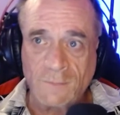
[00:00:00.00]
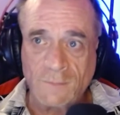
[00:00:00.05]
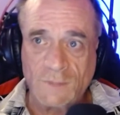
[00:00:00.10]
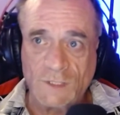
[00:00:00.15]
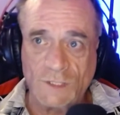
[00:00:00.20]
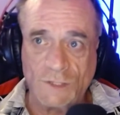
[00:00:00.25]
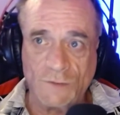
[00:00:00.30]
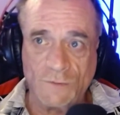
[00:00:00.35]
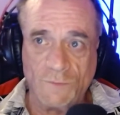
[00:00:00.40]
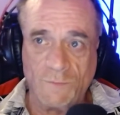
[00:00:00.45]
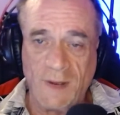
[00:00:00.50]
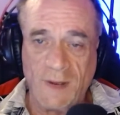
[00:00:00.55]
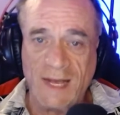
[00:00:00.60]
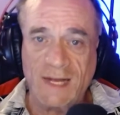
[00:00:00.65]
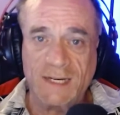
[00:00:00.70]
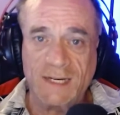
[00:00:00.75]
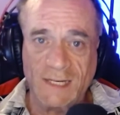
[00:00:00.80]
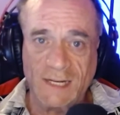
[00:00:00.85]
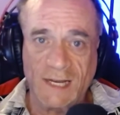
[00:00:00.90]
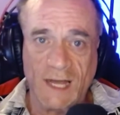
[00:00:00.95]
to
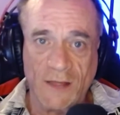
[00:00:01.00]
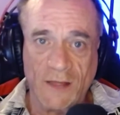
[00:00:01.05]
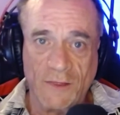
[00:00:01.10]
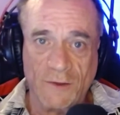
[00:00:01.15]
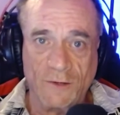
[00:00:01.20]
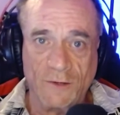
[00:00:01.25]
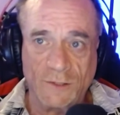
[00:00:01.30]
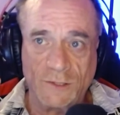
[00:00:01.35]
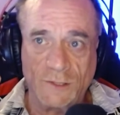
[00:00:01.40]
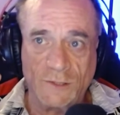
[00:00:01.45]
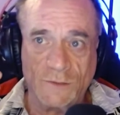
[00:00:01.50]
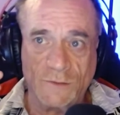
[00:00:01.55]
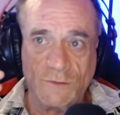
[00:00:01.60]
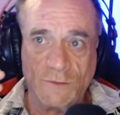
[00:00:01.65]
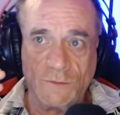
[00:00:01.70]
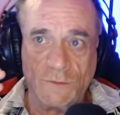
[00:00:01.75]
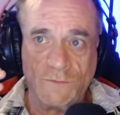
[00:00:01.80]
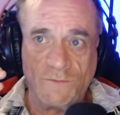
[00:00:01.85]
band together to